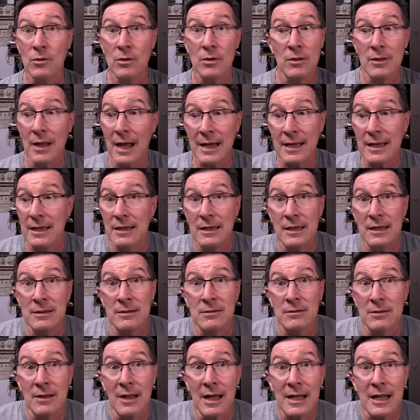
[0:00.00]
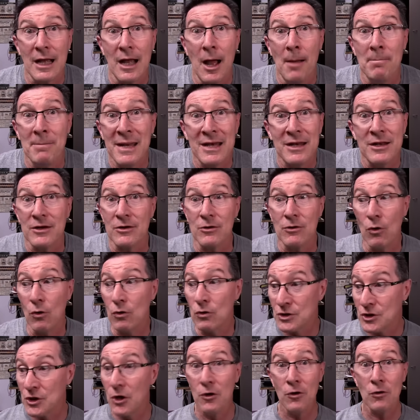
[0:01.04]
like in like a minute or
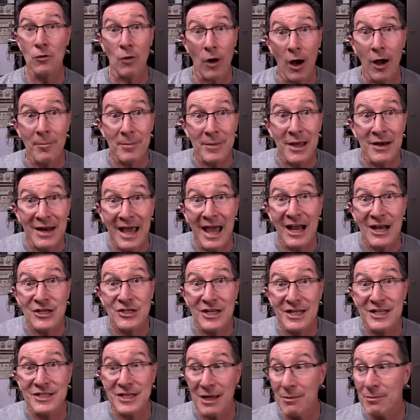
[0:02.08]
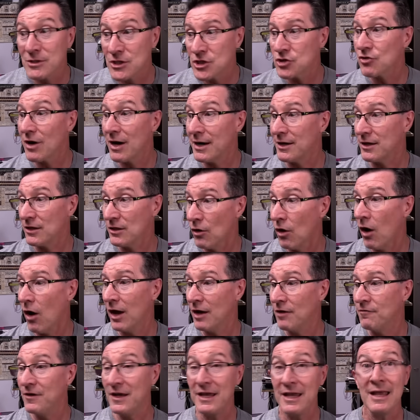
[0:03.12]
two. I'm going to actually demonstrate it
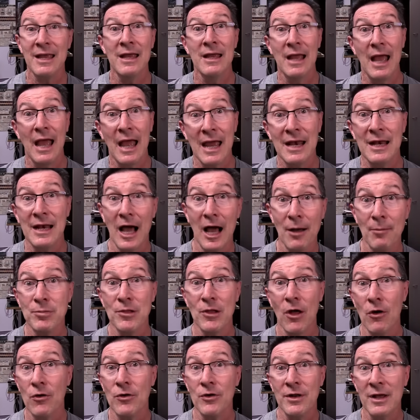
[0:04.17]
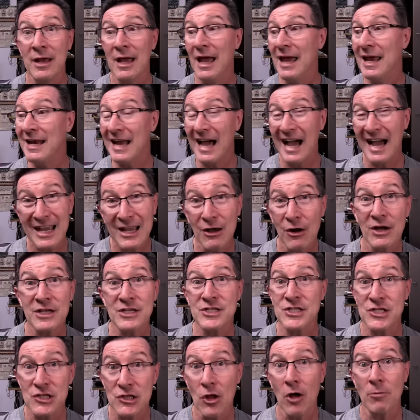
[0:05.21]
live here and upload an AI
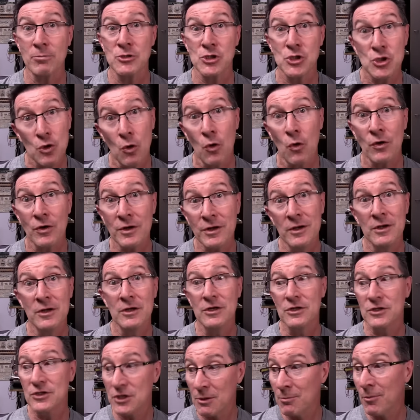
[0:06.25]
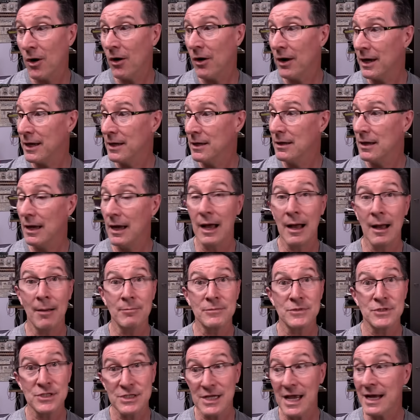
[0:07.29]
slop short to my
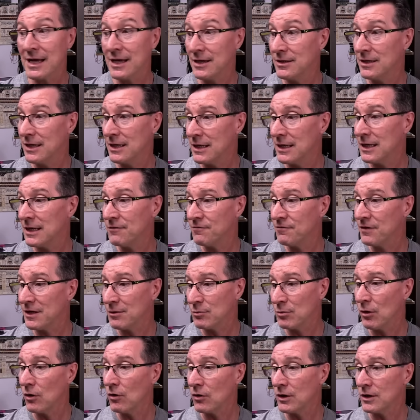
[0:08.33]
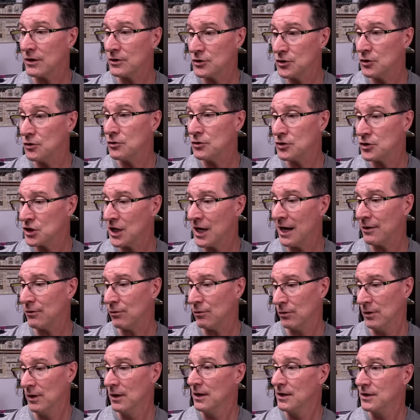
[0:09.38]
second eevBLAB 2
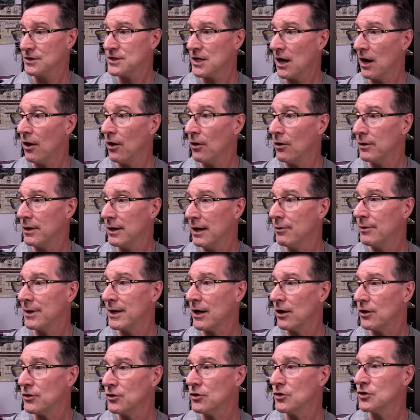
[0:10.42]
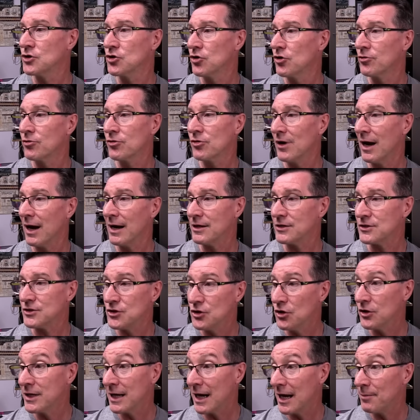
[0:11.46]
channel. So here we go, YouTube creators.
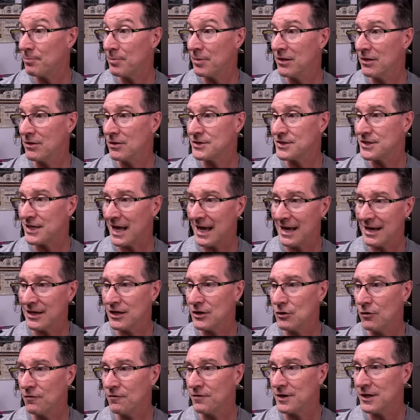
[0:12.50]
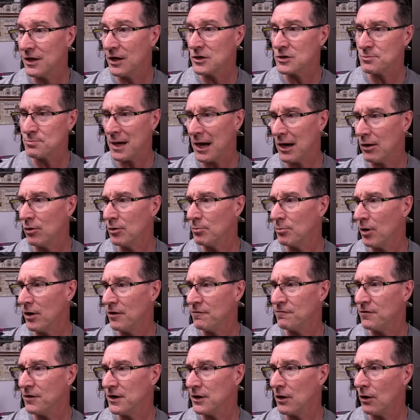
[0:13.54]
New capabilities to edit your videos powered by
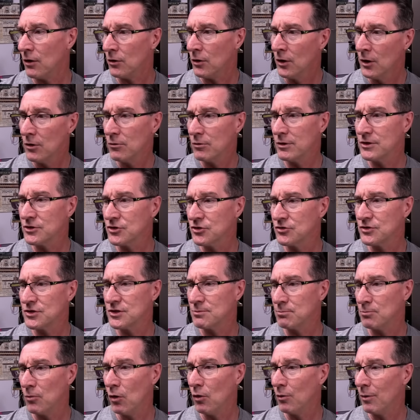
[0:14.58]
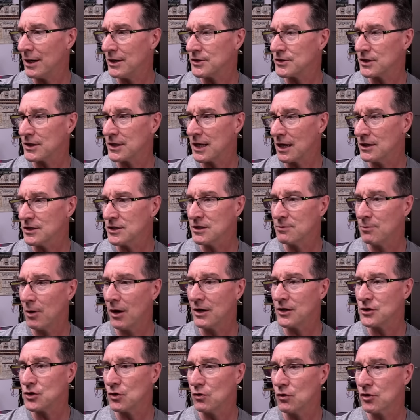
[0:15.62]
VO. We're introducing more ways to
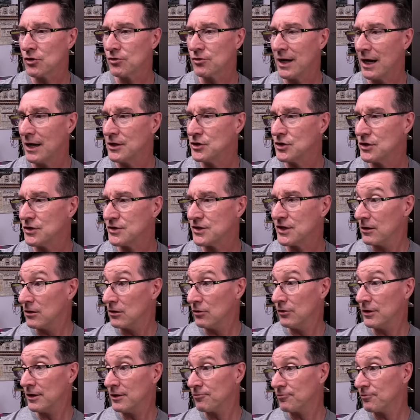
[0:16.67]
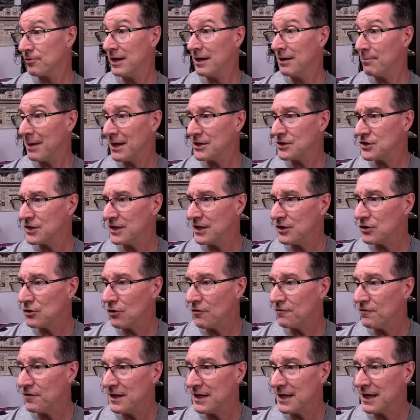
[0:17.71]
customize your creations, including reimagining your
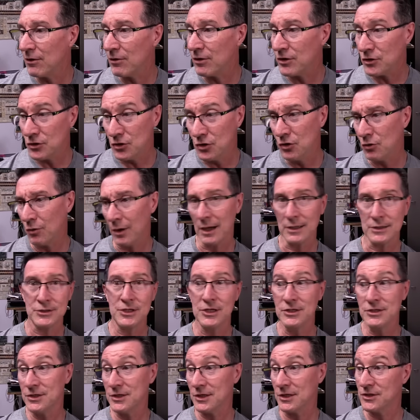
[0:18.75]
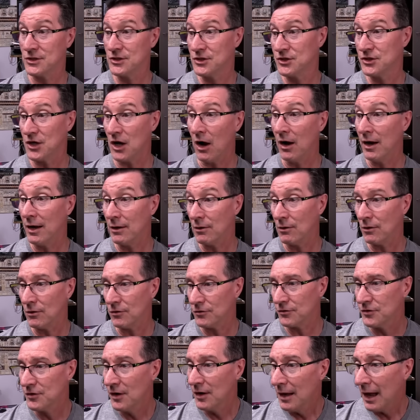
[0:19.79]
video in new artistic
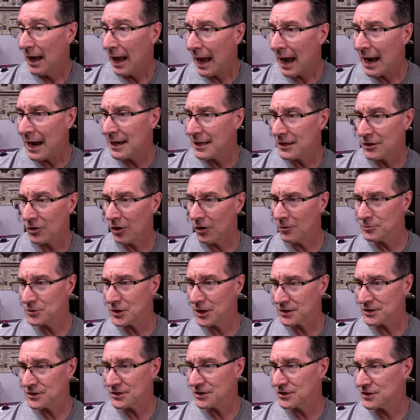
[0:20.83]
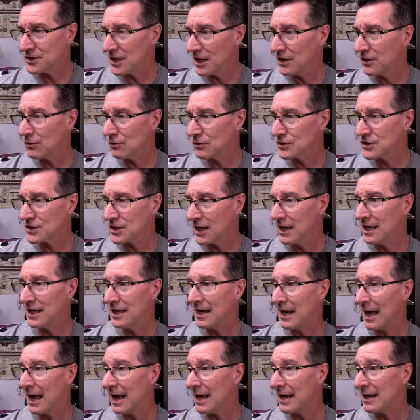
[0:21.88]
styles, adding objects to set your scene,
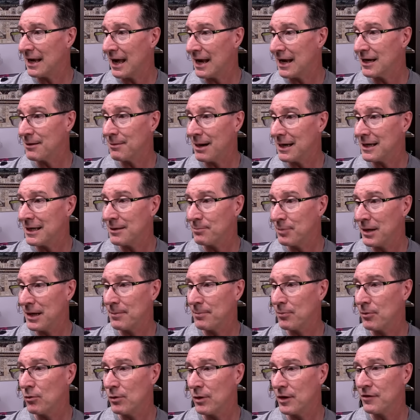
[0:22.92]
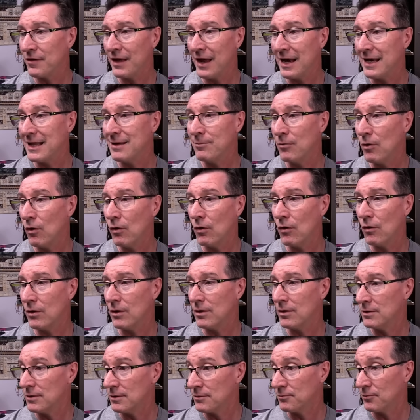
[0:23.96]
and animating people with any
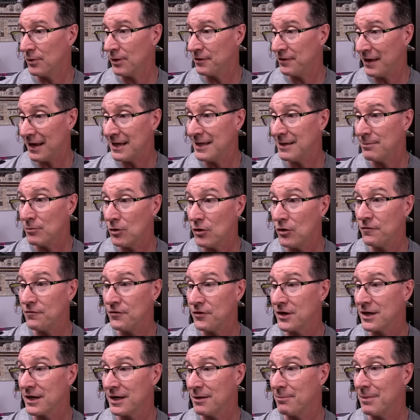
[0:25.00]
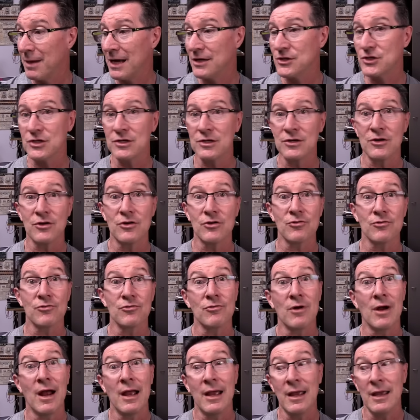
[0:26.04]
move you can imagine.
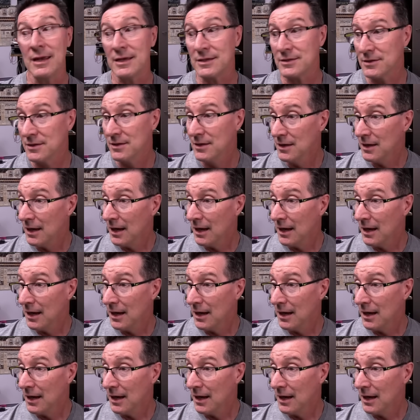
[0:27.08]
Great.